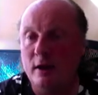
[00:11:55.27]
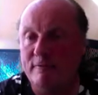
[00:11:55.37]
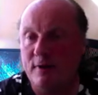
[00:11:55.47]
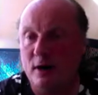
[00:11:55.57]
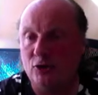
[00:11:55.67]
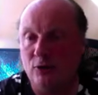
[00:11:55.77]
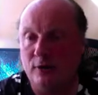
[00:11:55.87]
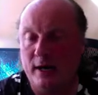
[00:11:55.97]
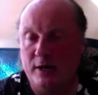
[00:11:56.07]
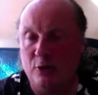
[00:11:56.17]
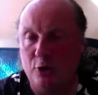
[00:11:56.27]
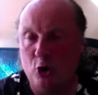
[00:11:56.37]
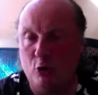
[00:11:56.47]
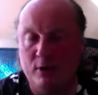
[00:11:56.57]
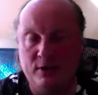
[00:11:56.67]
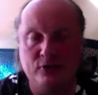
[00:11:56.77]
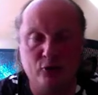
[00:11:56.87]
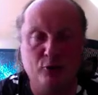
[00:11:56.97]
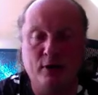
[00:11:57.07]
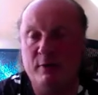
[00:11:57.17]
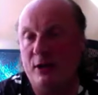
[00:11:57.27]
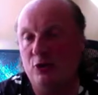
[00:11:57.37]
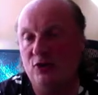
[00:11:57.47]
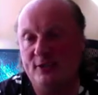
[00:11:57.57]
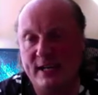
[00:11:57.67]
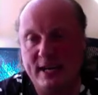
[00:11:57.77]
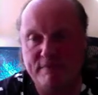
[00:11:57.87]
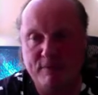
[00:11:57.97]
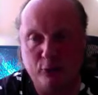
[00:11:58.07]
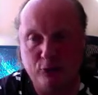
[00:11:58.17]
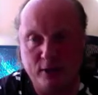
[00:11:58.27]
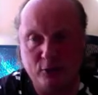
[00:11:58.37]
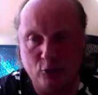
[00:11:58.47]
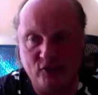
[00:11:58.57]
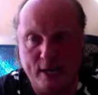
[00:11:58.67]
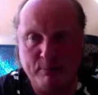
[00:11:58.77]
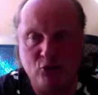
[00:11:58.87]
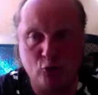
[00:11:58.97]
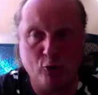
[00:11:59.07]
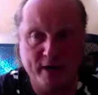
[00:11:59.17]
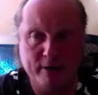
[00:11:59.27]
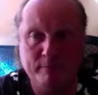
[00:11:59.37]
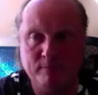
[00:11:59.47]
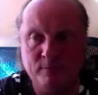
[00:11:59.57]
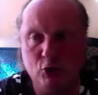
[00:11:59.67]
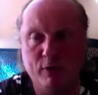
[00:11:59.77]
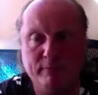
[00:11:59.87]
function. I don't know what this could. I could just leave out the sep join. So